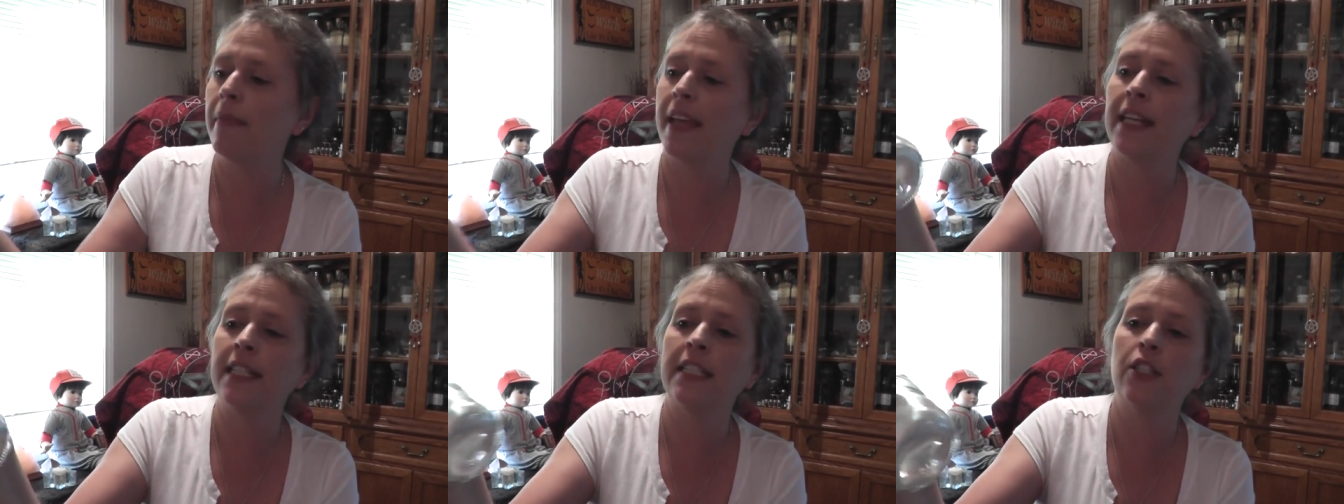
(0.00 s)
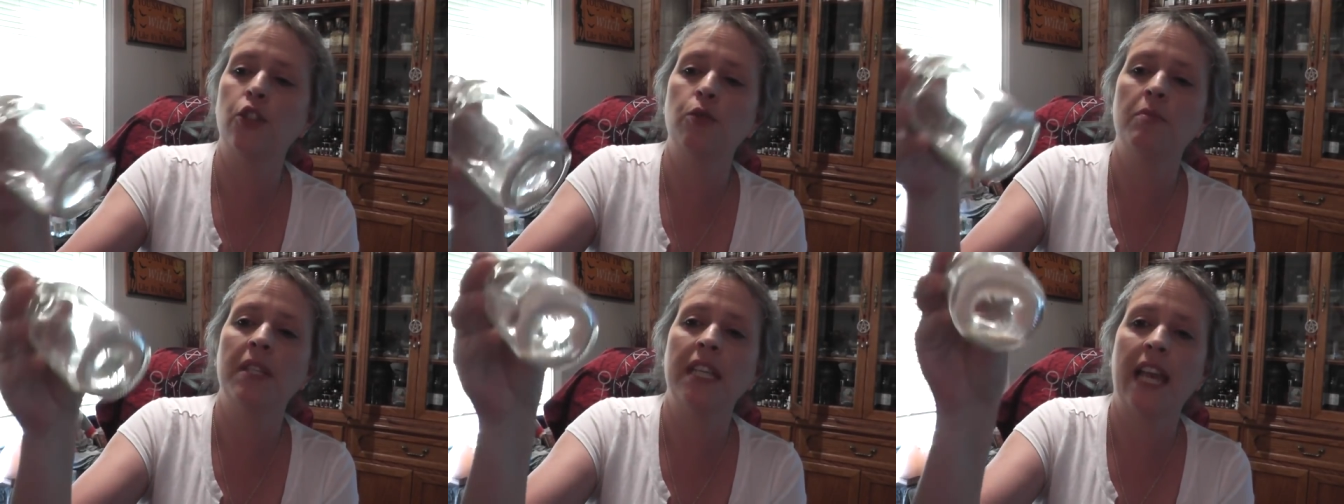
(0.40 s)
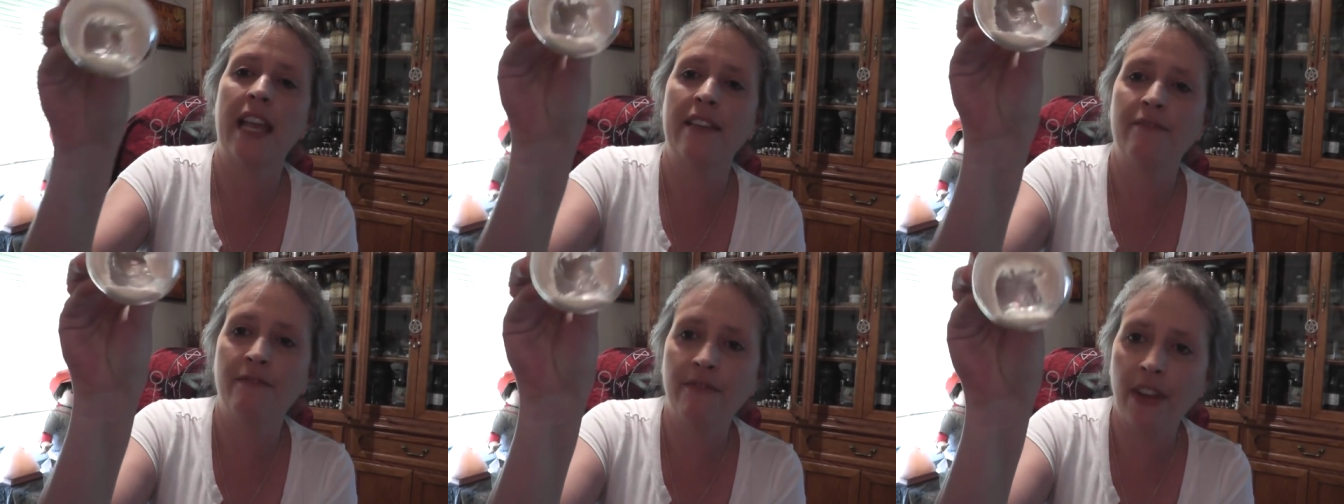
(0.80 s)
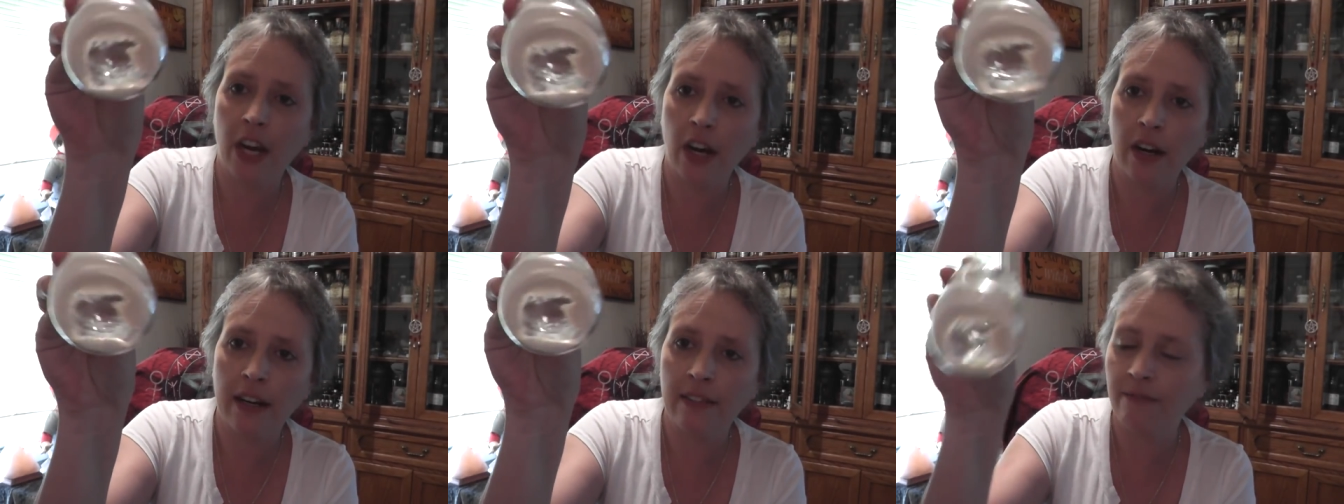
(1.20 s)
they need to be a
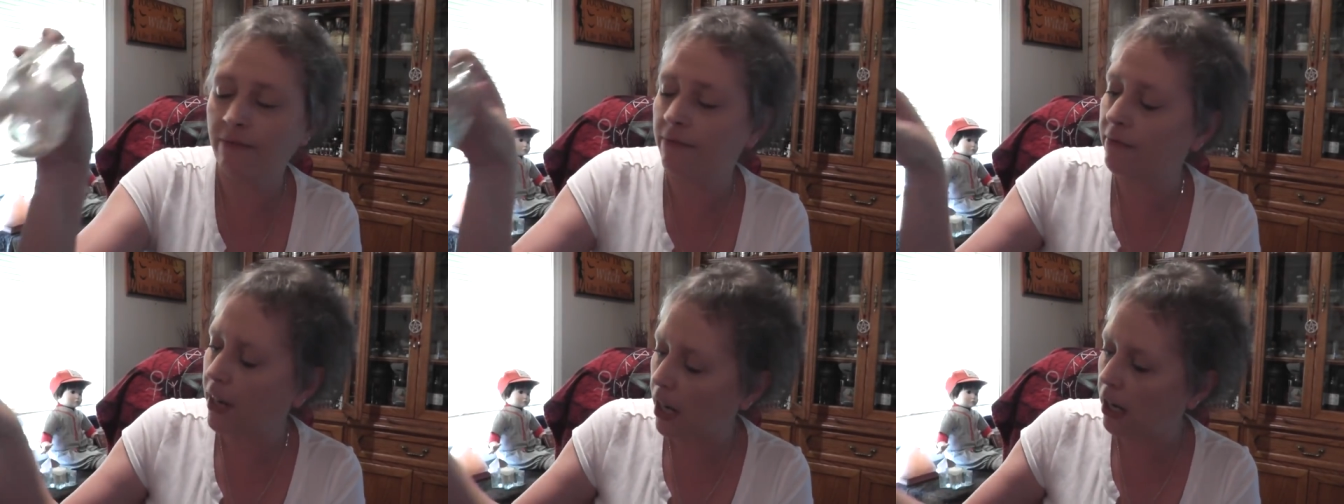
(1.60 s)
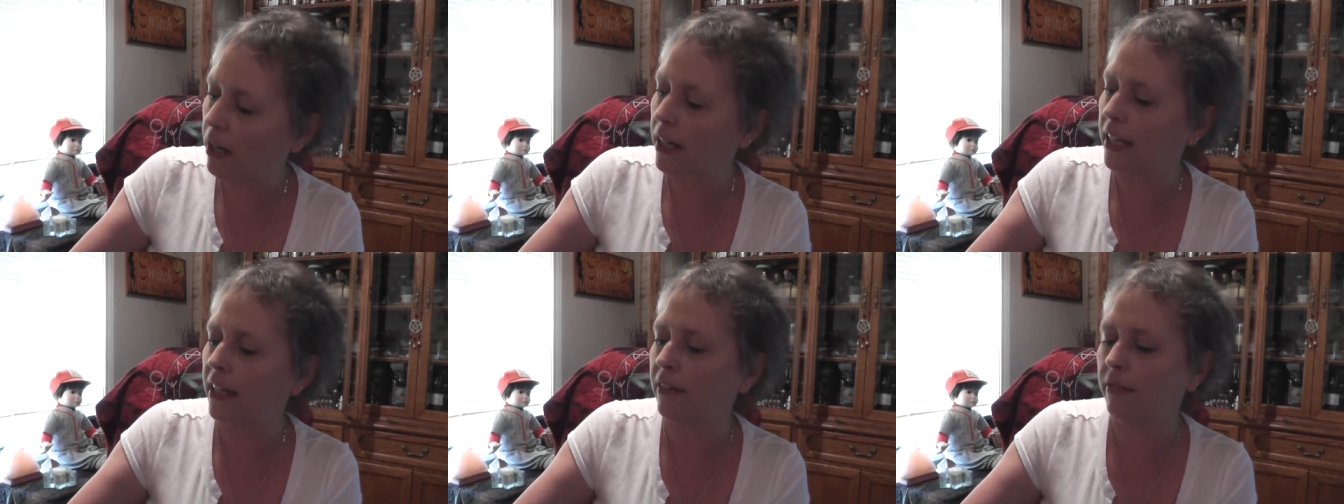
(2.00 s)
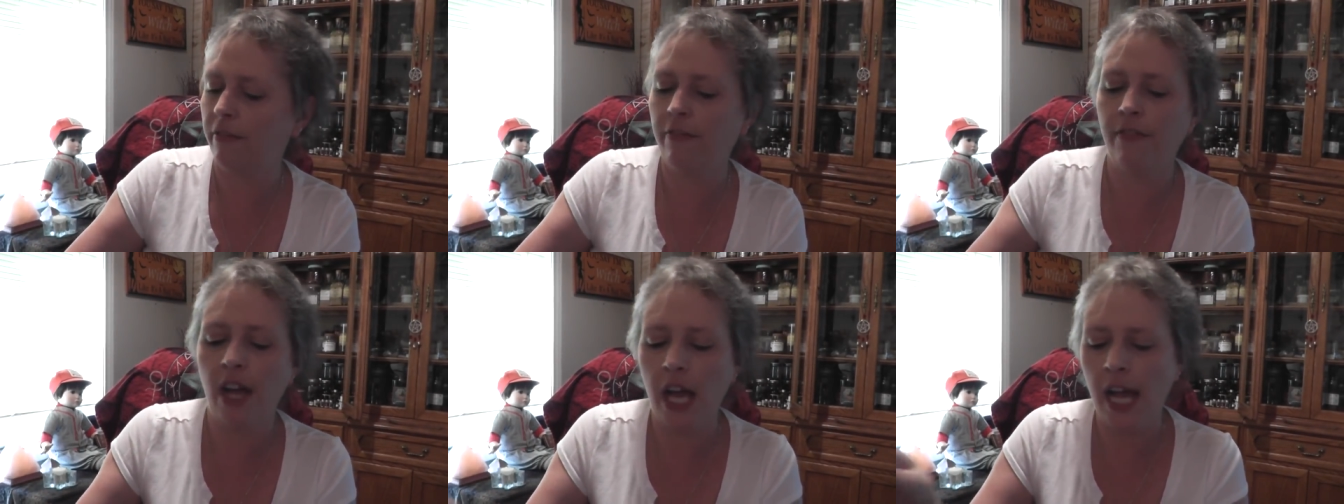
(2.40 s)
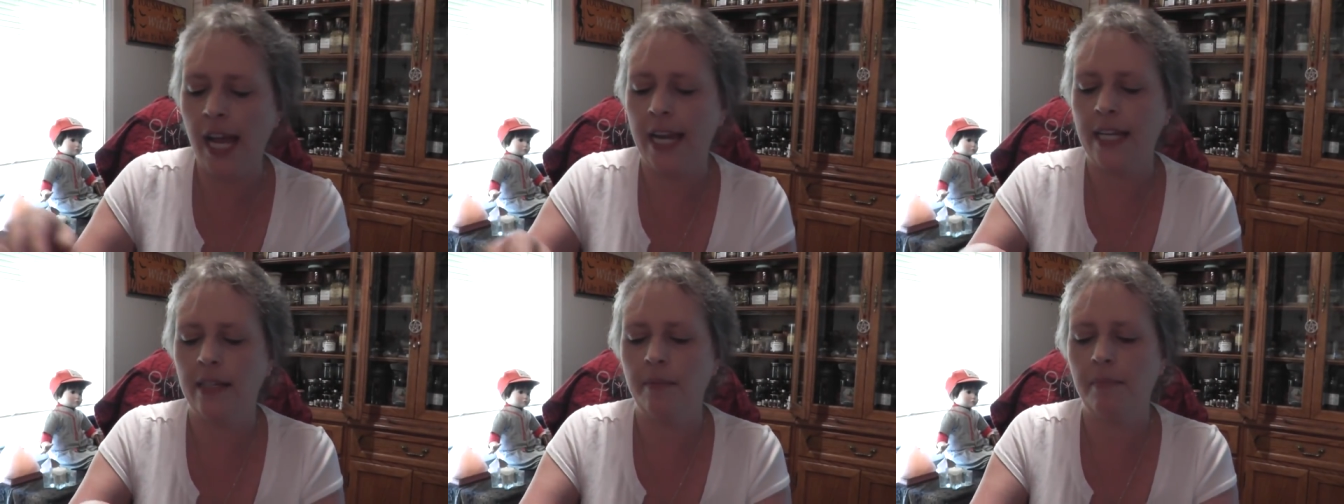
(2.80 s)
very, very
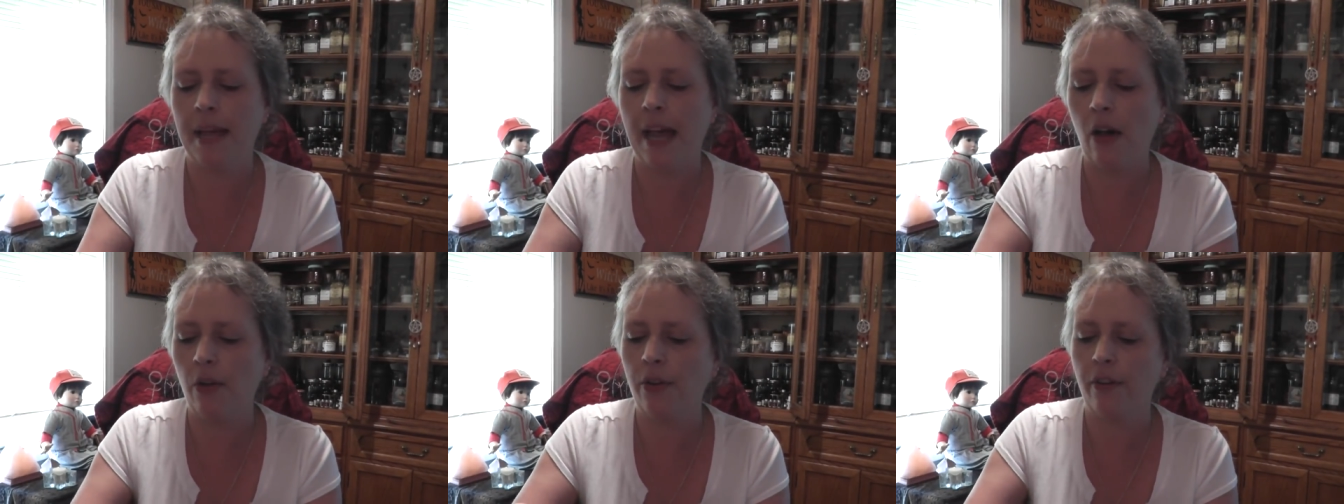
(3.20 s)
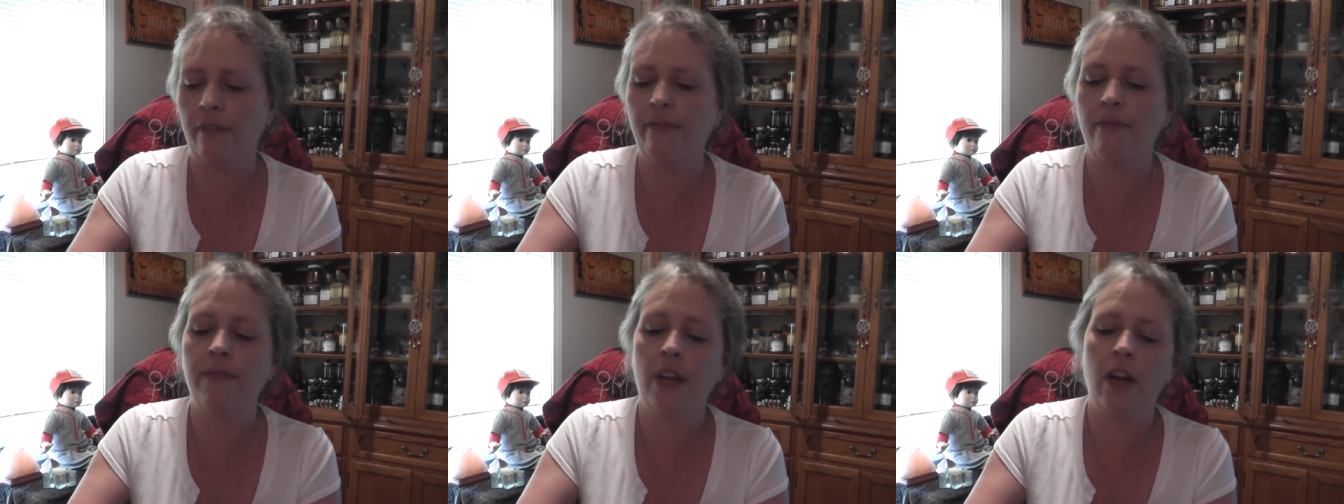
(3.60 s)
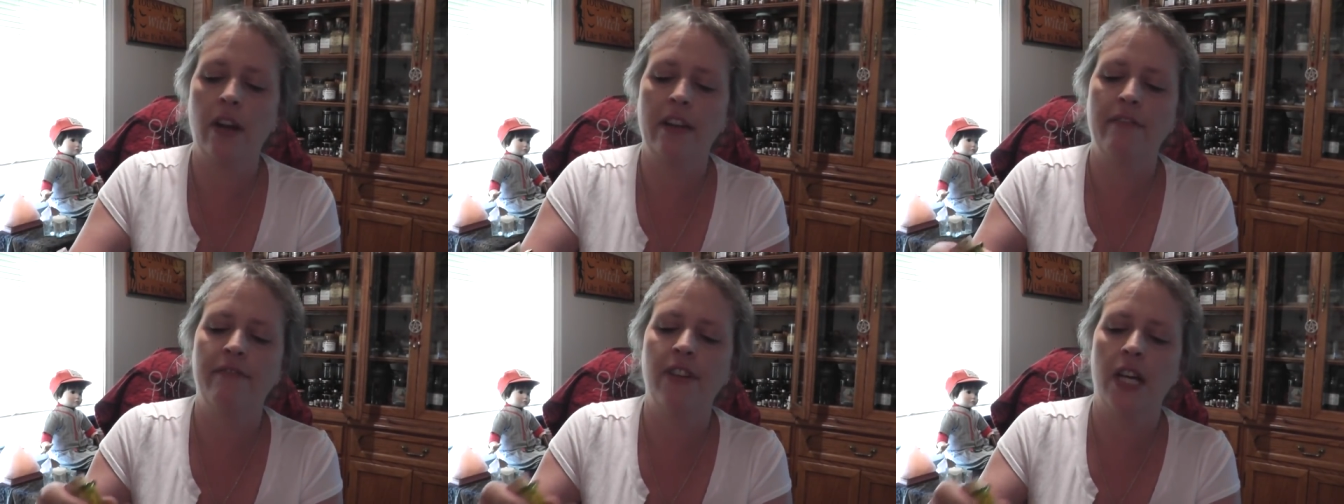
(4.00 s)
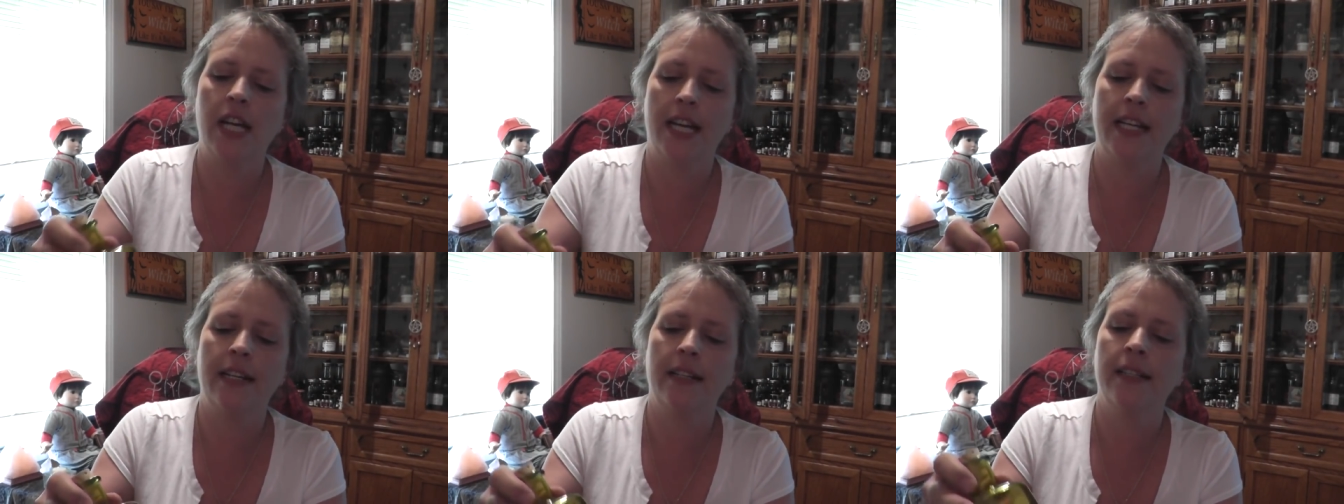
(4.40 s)
fine powder, very
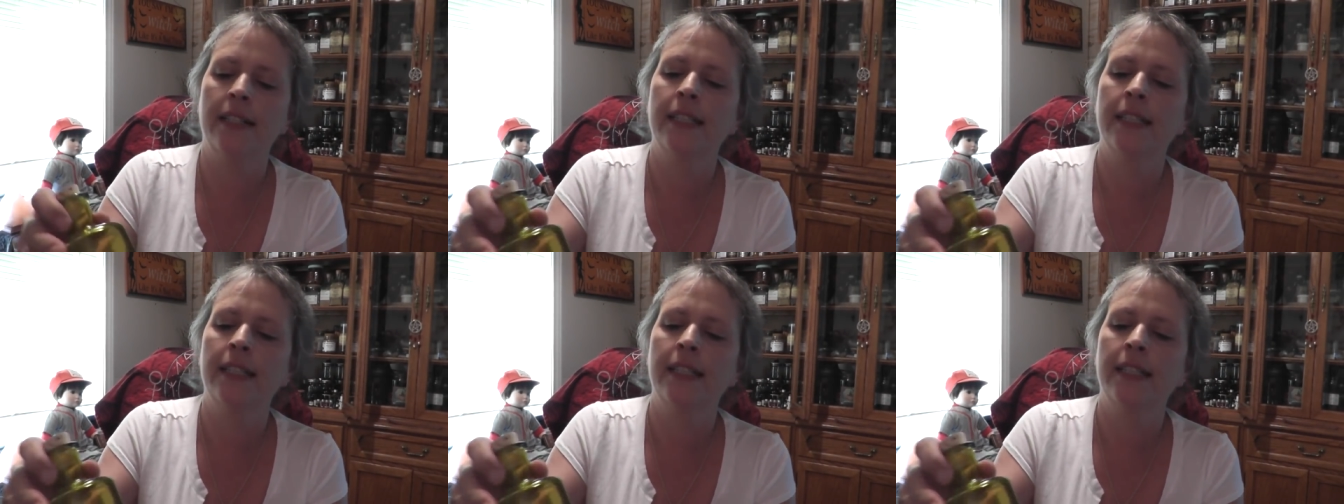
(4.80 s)
fine.